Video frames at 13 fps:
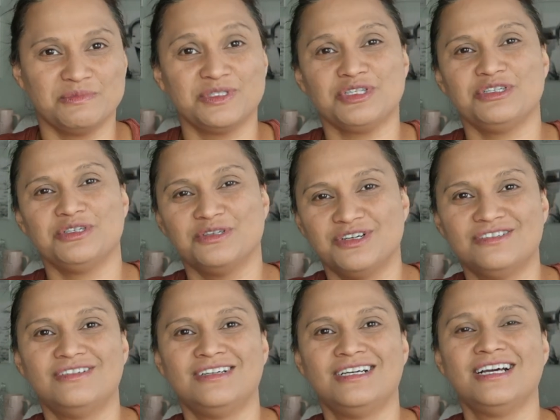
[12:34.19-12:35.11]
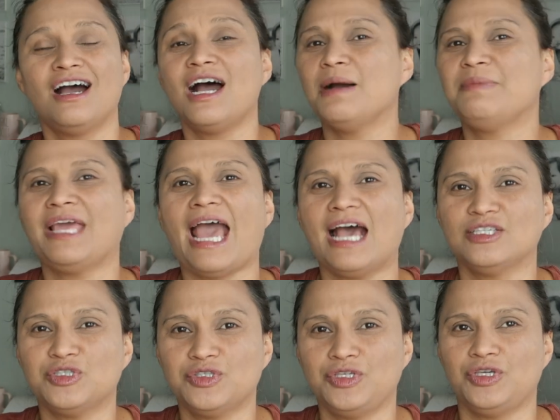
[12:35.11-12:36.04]
So hubby
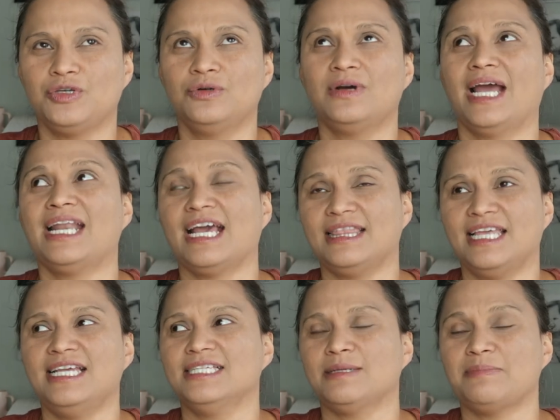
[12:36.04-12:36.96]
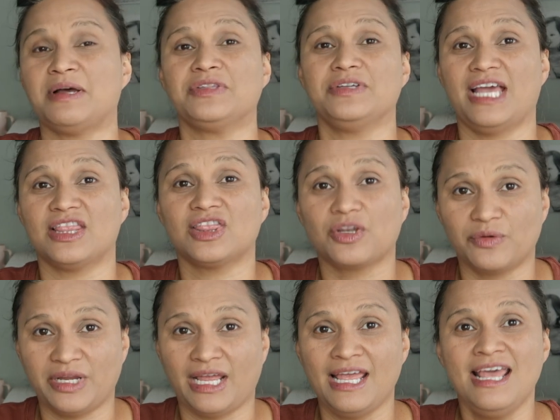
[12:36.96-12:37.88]
has two, and I think he's about to get
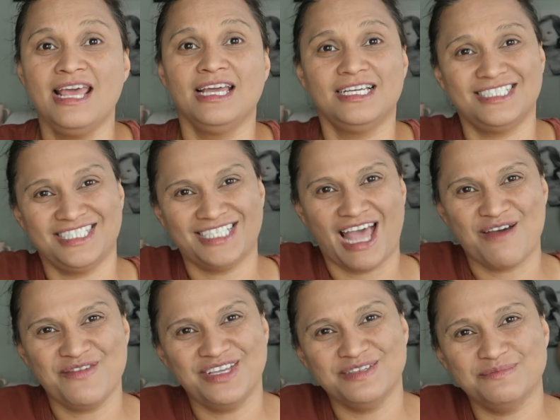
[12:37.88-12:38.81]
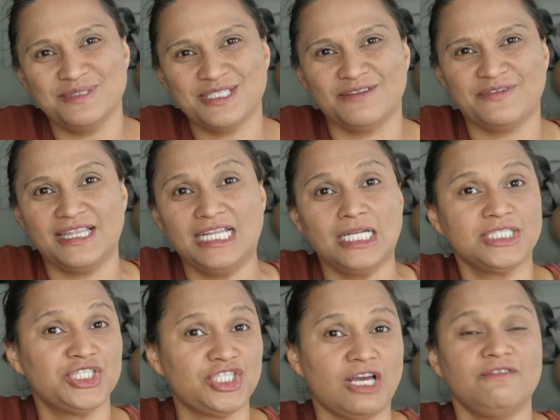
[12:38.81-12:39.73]
three because he's having himself a little
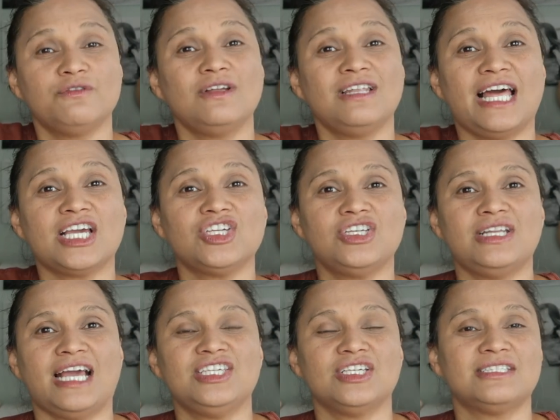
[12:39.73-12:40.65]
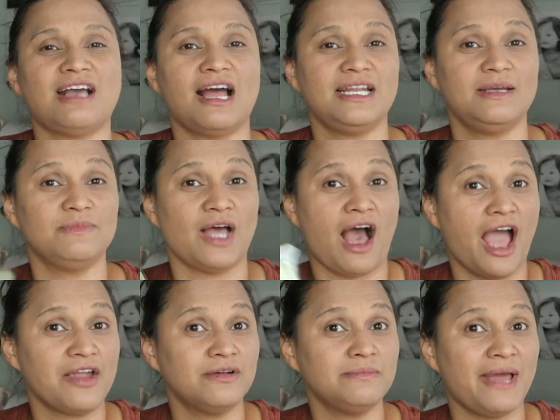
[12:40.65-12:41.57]
shelf collection. I just got him the
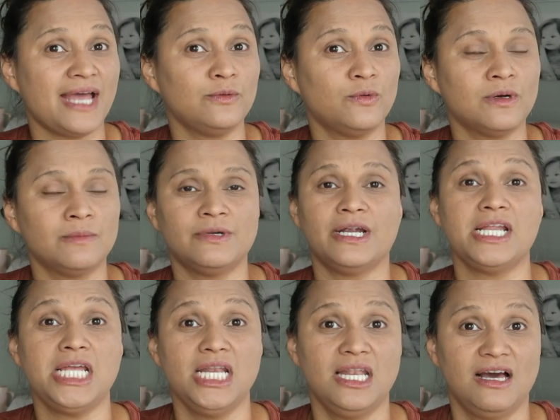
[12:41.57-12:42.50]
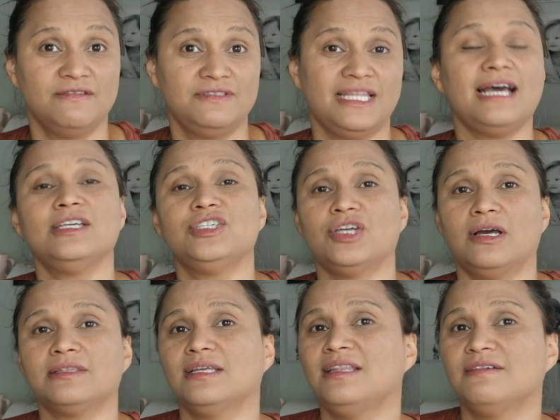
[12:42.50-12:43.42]
Iron Man warmer, and he loves that.
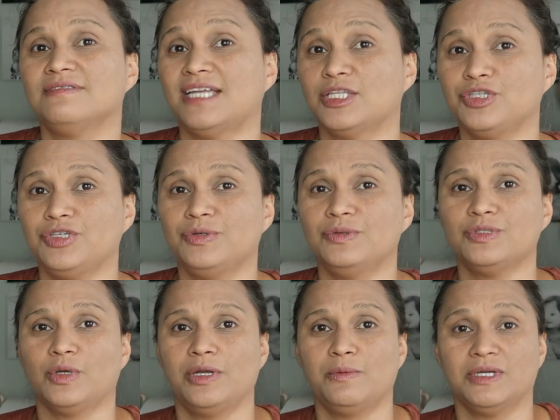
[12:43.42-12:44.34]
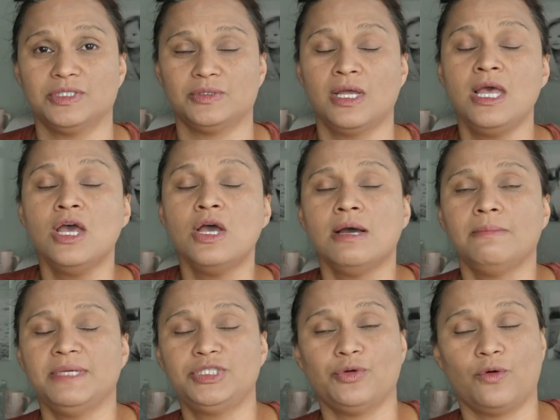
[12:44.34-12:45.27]
Jonathan loves that too, so he wants
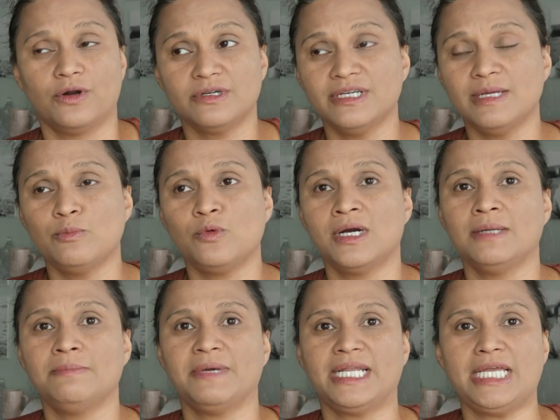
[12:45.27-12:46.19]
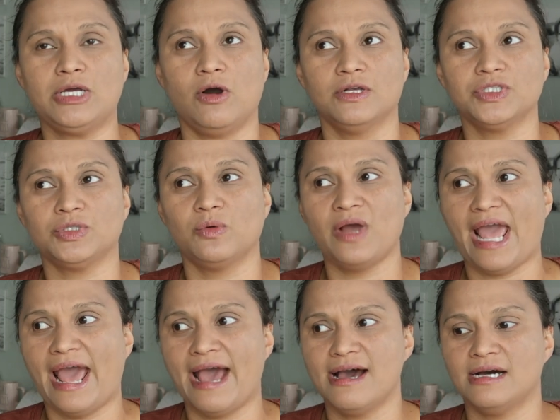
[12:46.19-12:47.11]
me to order him one. But he also
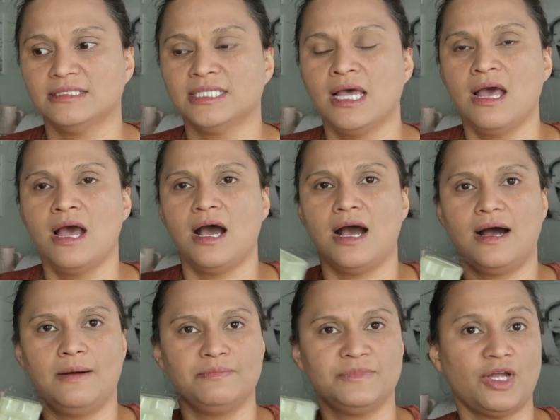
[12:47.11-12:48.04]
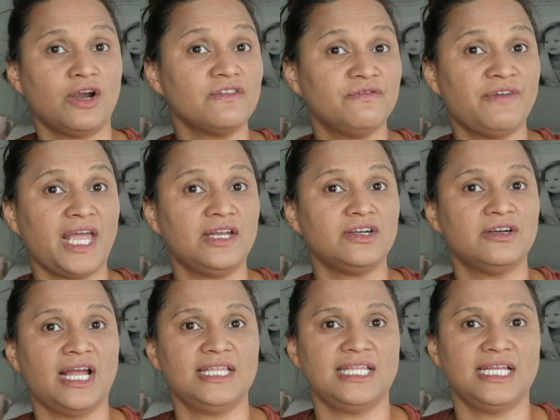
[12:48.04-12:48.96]
has um, Darth Vader,
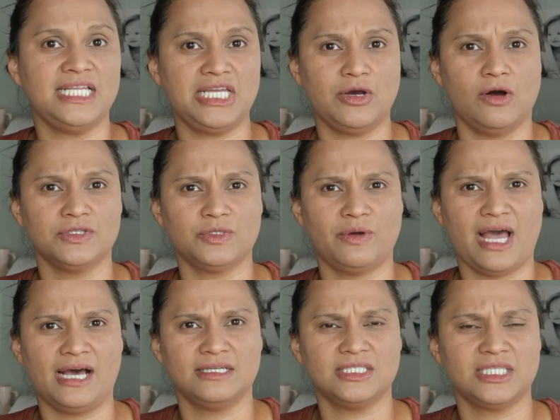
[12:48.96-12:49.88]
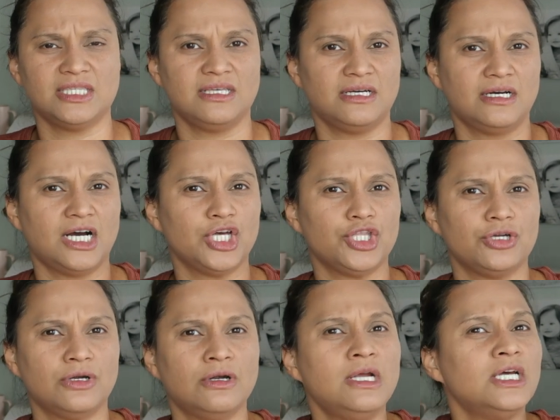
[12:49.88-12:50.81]
and then he also has the
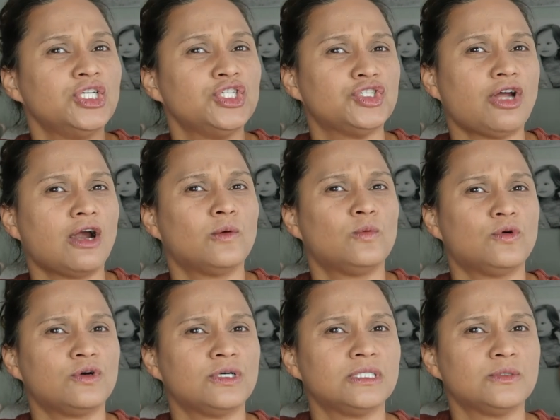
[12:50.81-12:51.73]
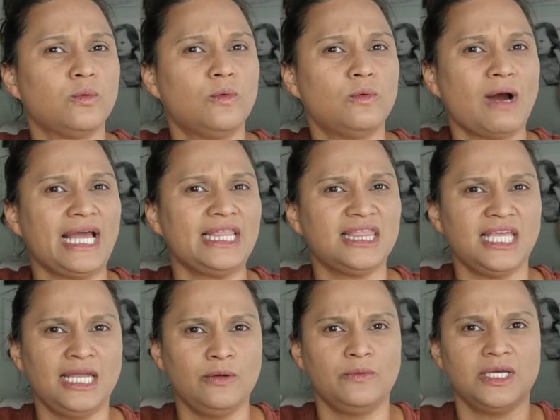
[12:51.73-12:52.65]
other Star Wars white
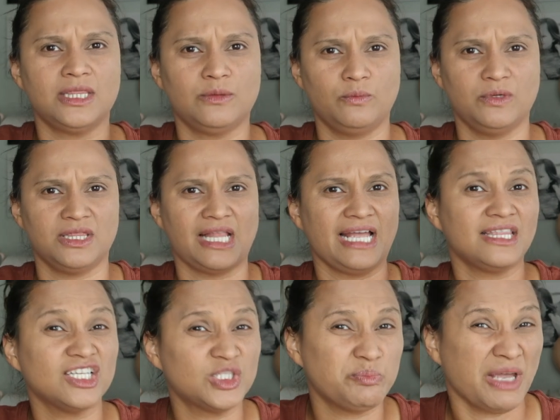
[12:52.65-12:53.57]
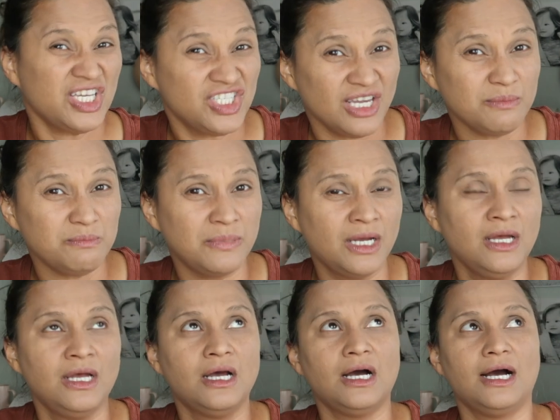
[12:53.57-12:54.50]
thing with, with like the spaceship
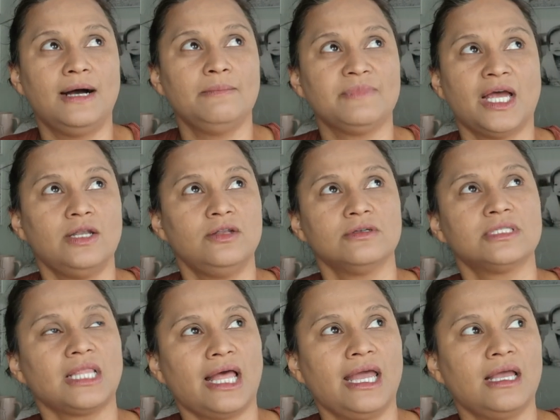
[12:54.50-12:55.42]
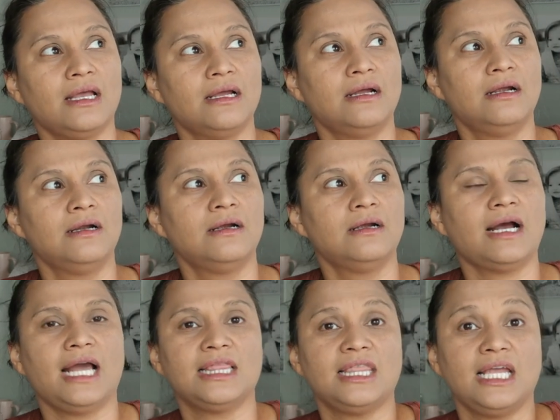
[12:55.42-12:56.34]
um, that looks like,
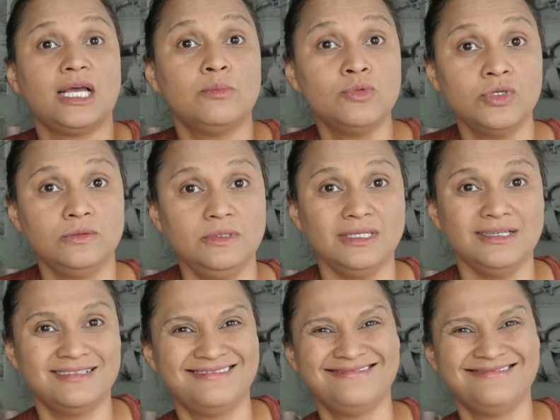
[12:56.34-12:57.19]
I think, a moon.